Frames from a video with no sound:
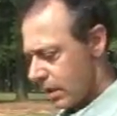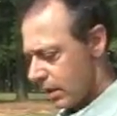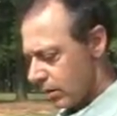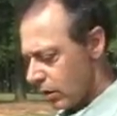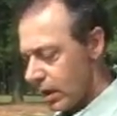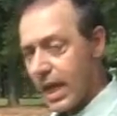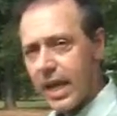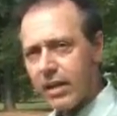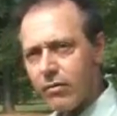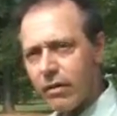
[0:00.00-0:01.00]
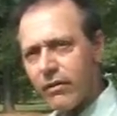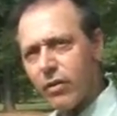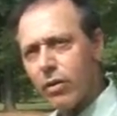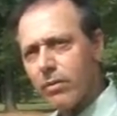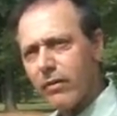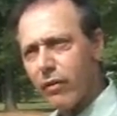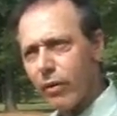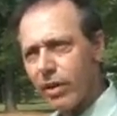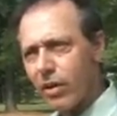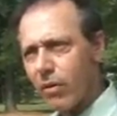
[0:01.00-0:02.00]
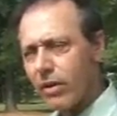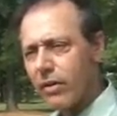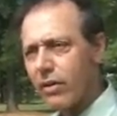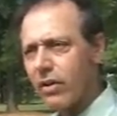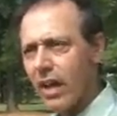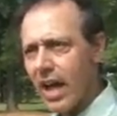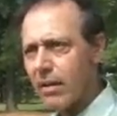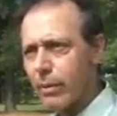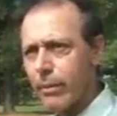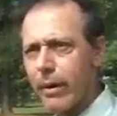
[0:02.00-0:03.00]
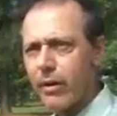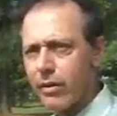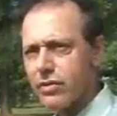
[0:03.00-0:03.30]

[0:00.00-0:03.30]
and look at it and review it before you go in there, you know how to prepare